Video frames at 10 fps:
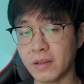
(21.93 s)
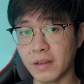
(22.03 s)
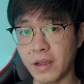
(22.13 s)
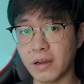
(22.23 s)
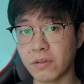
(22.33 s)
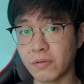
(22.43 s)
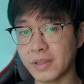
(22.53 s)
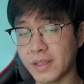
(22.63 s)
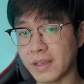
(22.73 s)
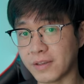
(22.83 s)
There are three
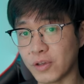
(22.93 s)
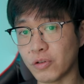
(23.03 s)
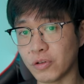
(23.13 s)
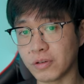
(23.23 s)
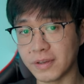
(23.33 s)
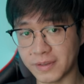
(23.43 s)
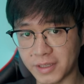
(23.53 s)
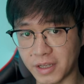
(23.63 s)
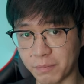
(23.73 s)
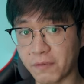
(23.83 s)
things you should
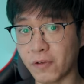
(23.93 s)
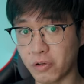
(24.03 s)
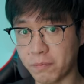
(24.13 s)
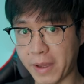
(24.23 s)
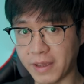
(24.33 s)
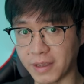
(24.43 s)
consider before you buy